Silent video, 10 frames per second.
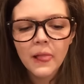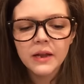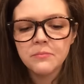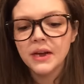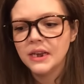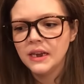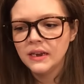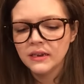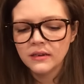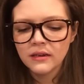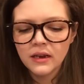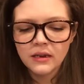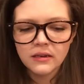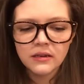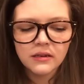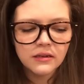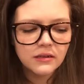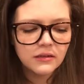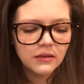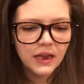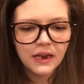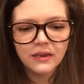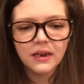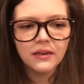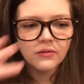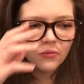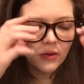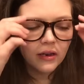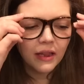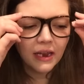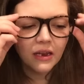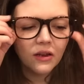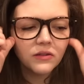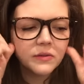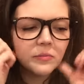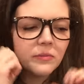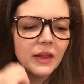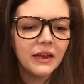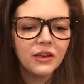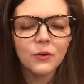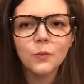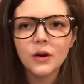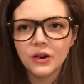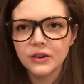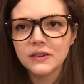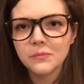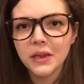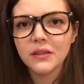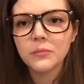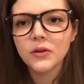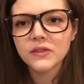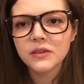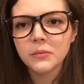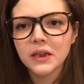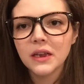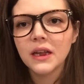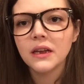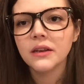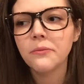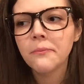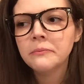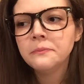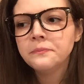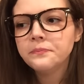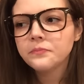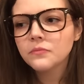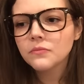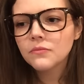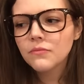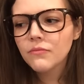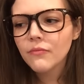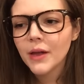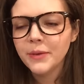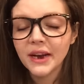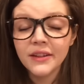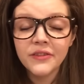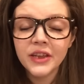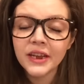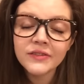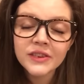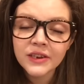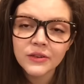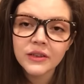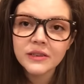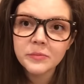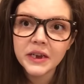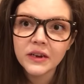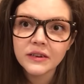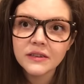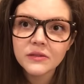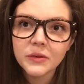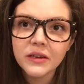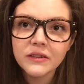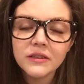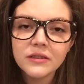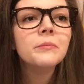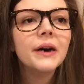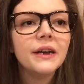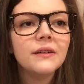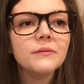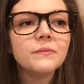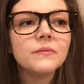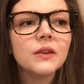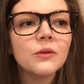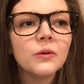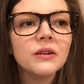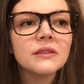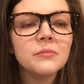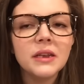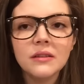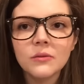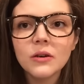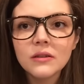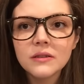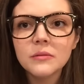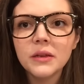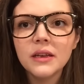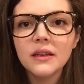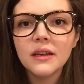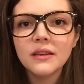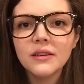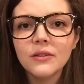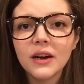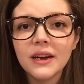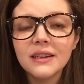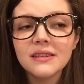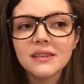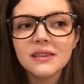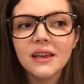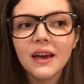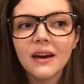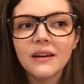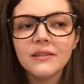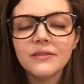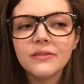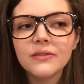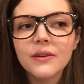and money and, and candy and what, like it goes, like your words mean the most to me. And I mean, I love the gifts too, let's be honest, we all do, but your words mean the world to me, and you guys have